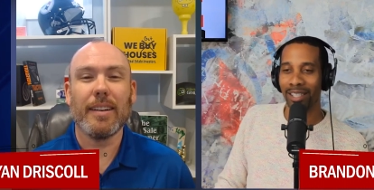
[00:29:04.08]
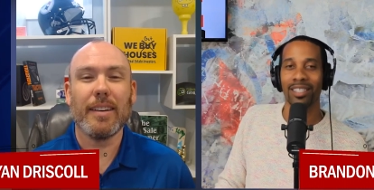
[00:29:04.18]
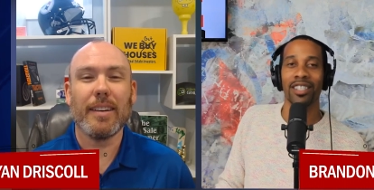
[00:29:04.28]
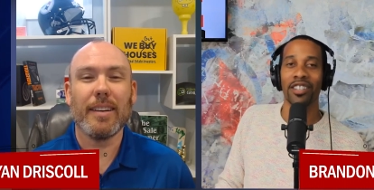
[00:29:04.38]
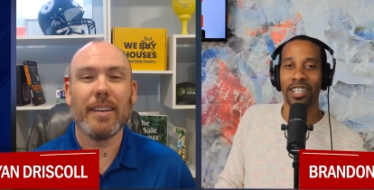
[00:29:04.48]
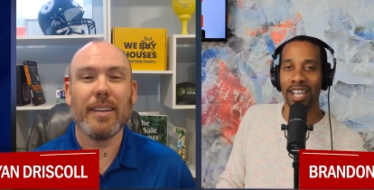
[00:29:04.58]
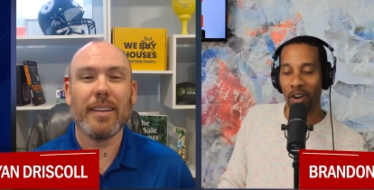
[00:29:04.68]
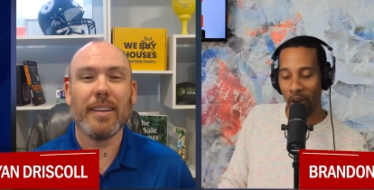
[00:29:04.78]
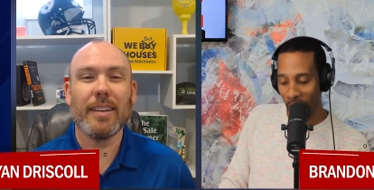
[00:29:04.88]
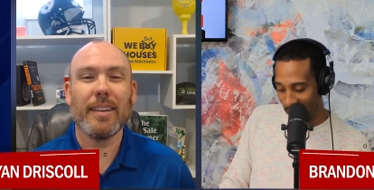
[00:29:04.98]
Speaker 1: into your account
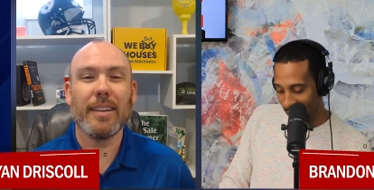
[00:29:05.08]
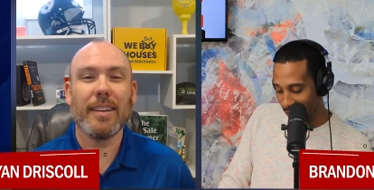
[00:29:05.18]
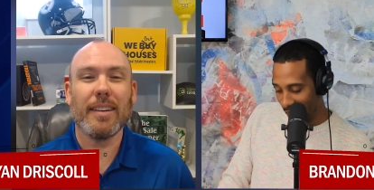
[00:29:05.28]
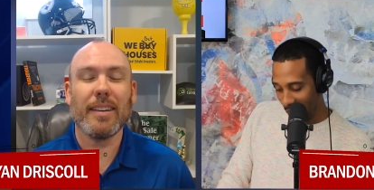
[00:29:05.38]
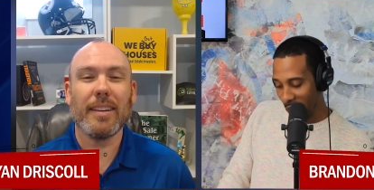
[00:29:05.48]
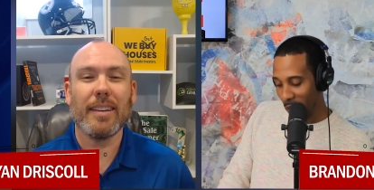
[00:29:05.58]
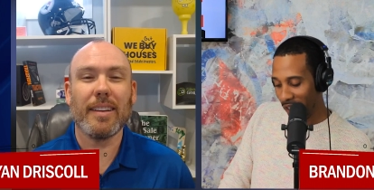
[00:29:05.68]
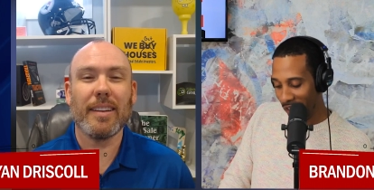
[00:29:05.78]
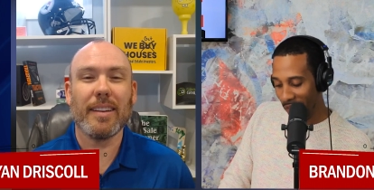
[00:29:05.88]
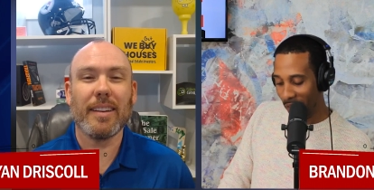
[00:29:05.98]
overnight, what's
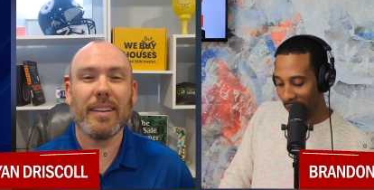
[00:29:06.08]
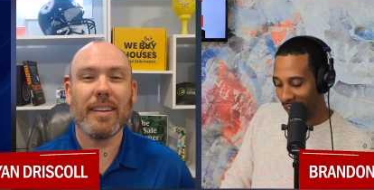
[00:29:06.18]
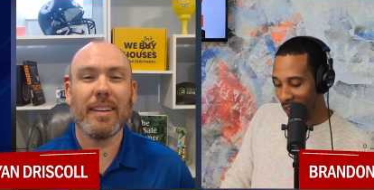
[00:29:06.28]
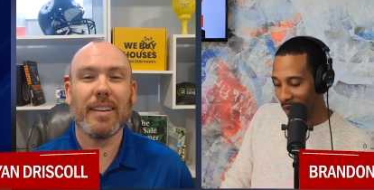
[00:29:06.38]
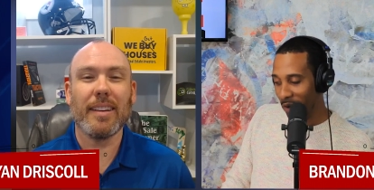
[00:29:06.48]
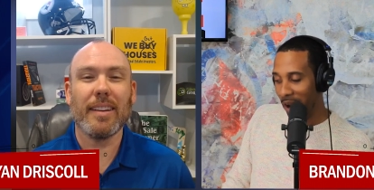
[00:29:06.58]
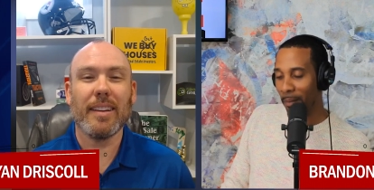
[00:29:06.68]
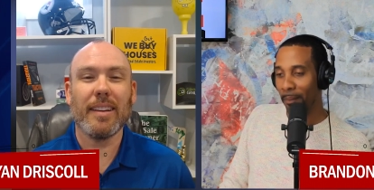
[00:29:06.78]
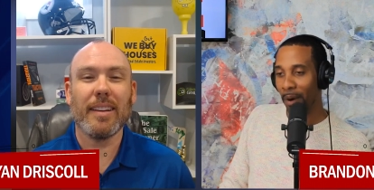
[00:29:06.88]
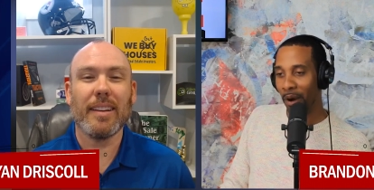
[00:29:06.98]
the first thing you would go out
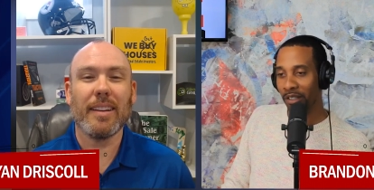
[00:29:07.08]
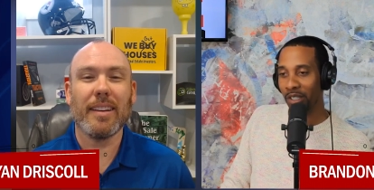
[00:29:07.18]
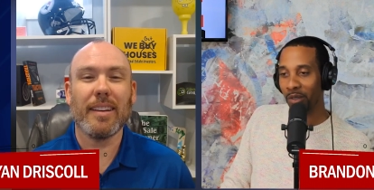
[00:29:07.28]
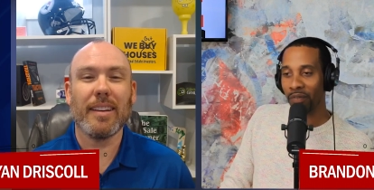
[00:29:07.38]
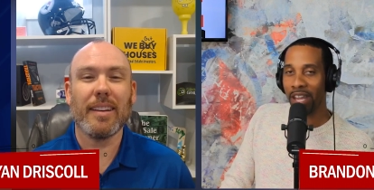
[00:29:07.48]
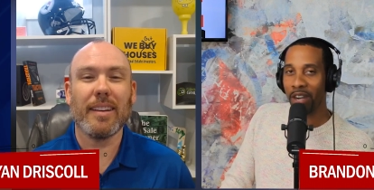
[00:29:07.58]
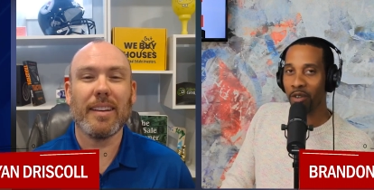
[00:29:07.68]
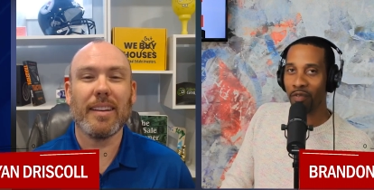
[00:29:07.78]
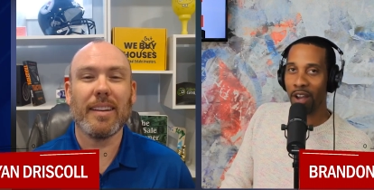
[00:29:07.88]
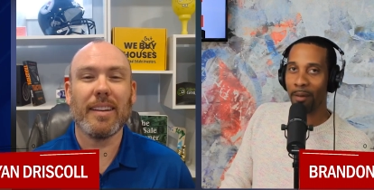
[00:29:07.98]
and purchase with that
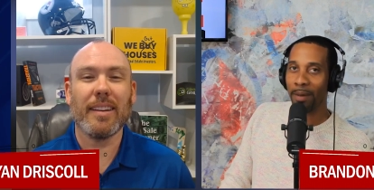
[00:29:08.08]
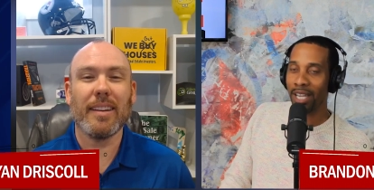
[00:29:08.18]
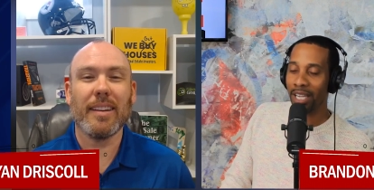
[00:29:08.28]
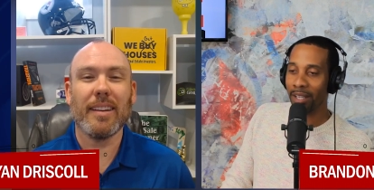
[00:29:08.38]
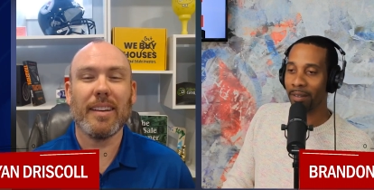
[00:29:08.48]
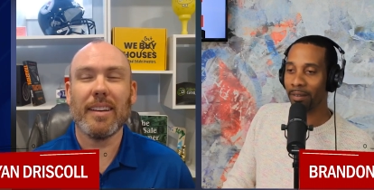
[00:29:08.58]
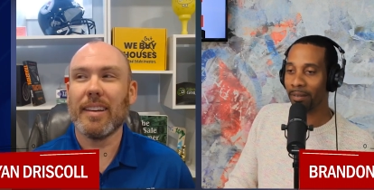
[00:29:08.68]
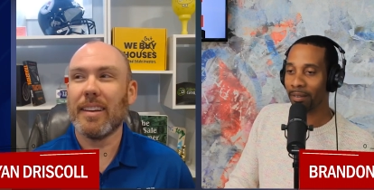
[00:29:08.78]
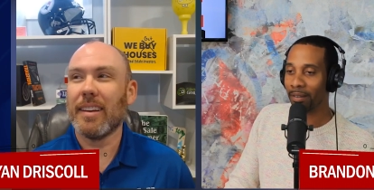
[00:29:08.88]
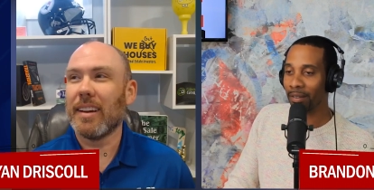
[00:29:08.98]
newfound money?
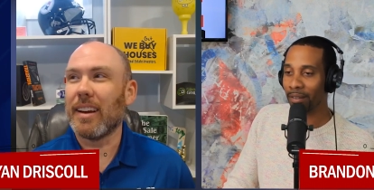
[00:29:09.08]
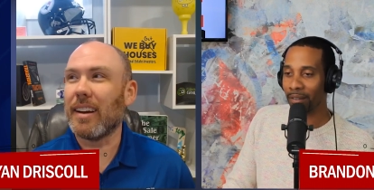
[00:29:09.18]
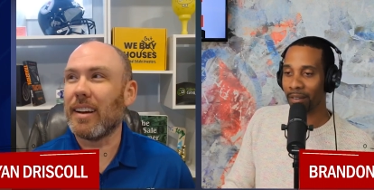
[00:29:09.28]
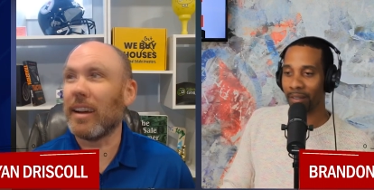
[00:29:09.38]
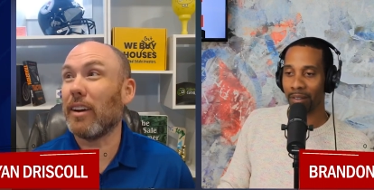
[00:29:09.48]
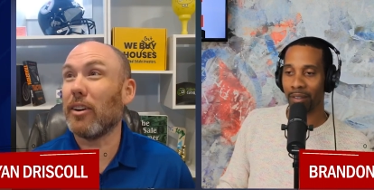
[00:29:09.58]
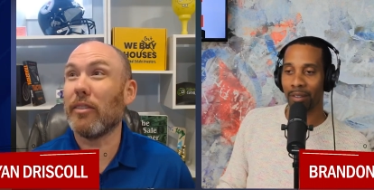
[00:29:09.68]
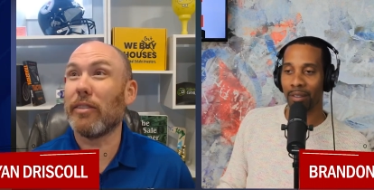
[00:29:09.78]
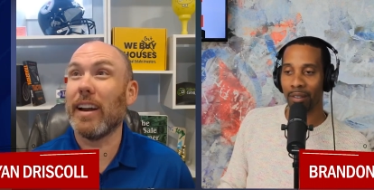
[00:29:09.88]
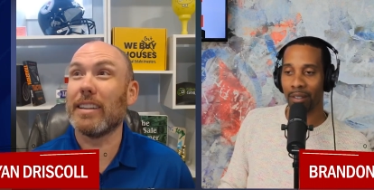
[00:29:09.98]
Speaker 2: I don't know
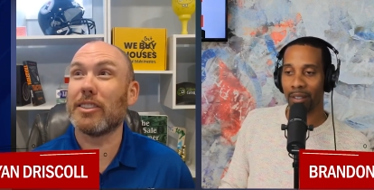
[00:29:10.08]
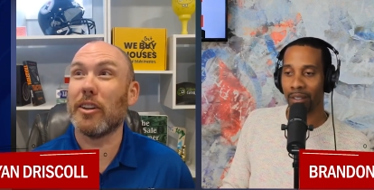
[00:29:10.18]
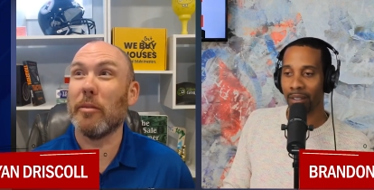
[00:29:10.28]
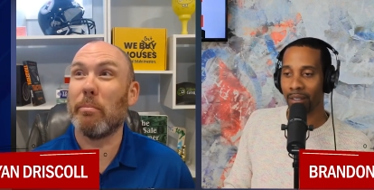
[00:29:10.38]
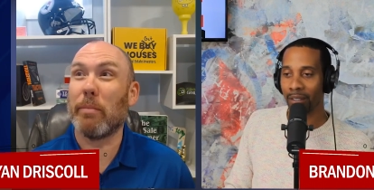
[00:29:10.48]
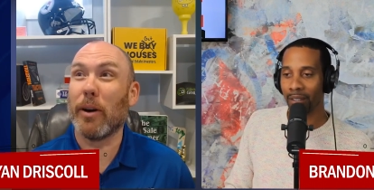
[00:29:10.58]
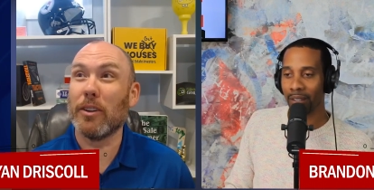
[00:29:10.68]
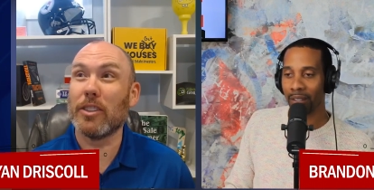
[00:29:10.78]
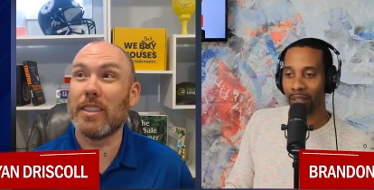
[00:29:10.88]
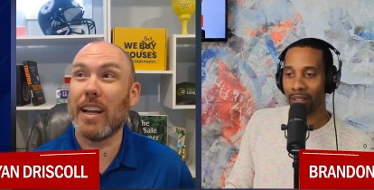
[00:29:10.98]
if I necessarily
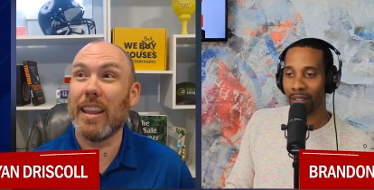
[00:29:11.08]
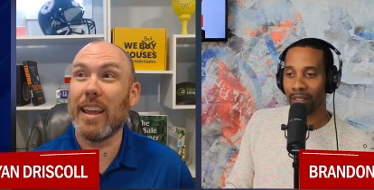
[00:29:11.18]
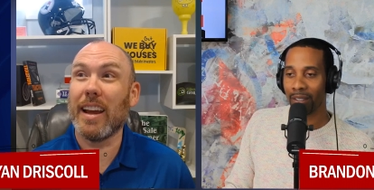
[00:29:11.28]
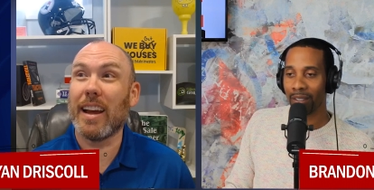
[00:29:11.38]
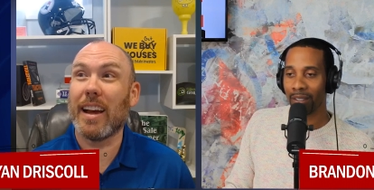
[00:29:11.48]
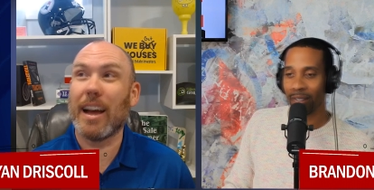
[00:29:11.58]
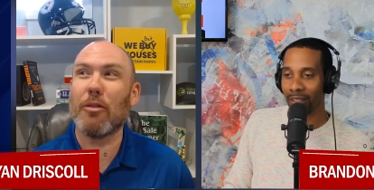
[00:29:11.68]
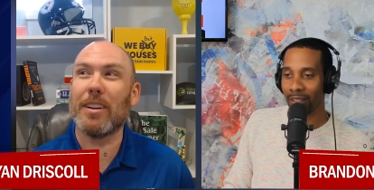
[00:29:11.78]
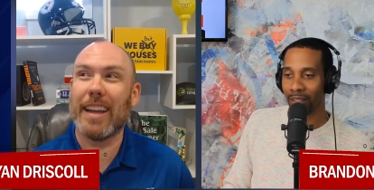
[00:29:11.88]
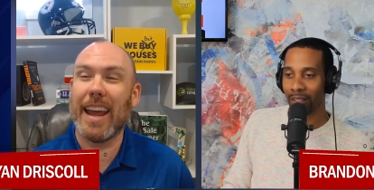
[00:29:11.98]
purchase anything. I
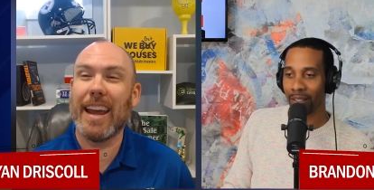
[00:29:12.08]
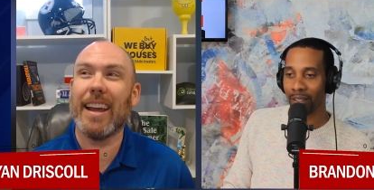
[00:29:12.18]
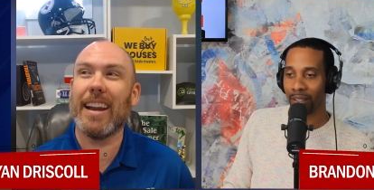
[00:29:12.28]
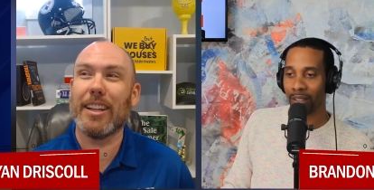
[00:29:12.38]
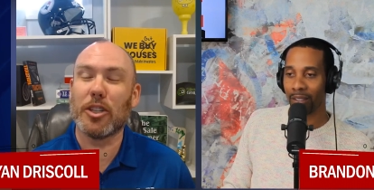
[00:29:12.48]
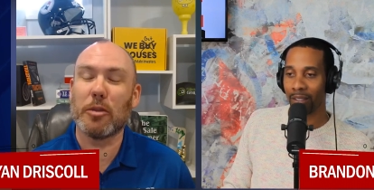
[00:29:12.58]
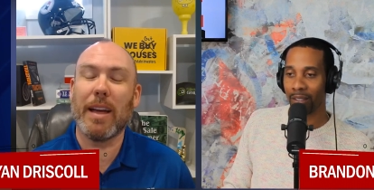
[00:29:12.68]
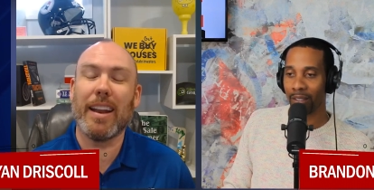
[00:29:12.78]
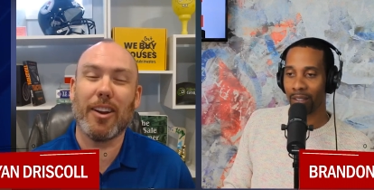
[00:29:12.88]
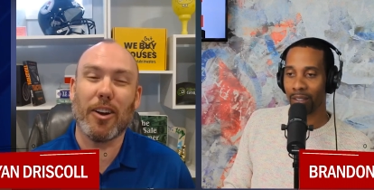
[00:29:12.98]
would take it and
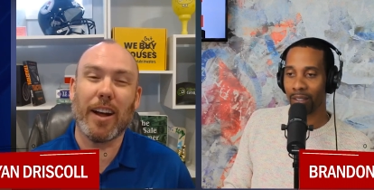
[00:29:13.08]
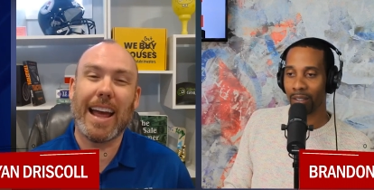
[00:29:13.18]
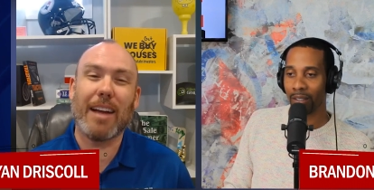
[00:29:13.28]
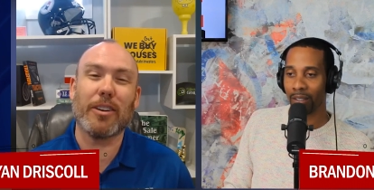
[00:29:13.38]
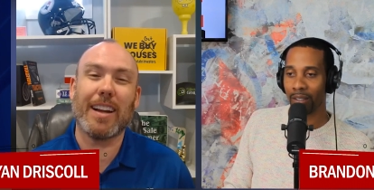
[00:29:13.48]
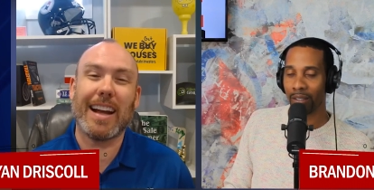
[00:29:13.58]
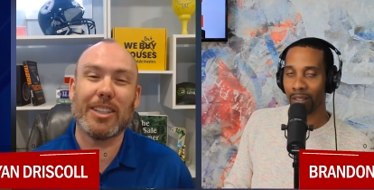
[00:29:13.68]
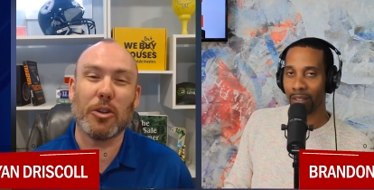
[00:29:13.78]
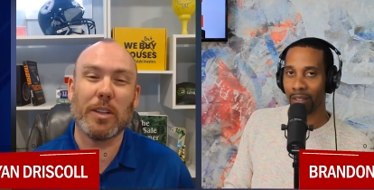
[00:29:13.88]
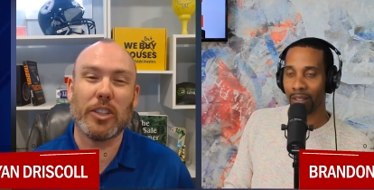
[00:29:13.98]
spend it on
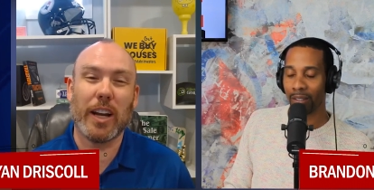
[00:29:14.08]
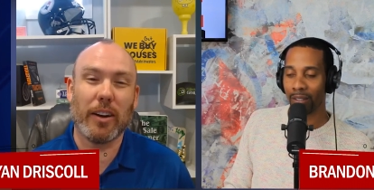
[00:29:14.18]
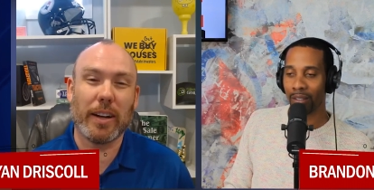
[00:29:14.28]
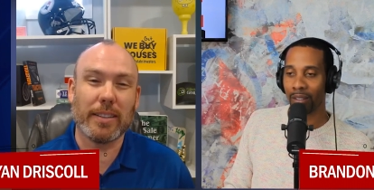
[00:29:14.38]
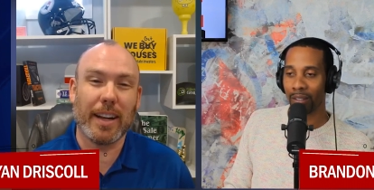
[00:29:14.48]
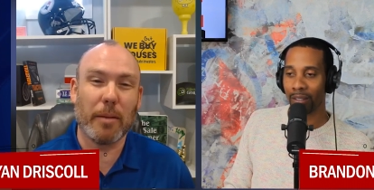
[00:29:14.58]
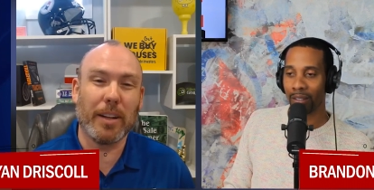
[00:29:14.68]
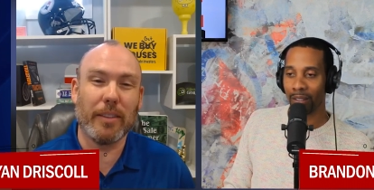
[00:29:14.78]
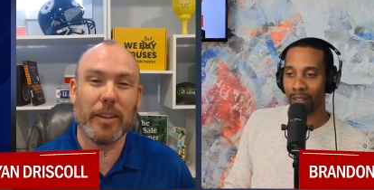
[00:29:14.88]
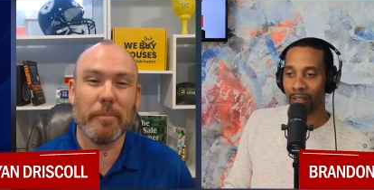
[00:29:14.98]
advertising with charities that I
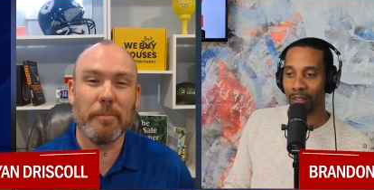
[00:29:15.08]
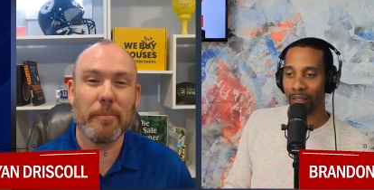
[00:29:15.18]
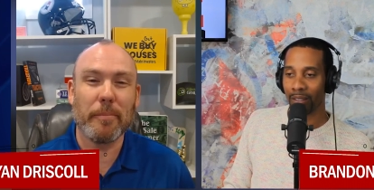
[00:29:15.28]
believe
Speaker 1: in.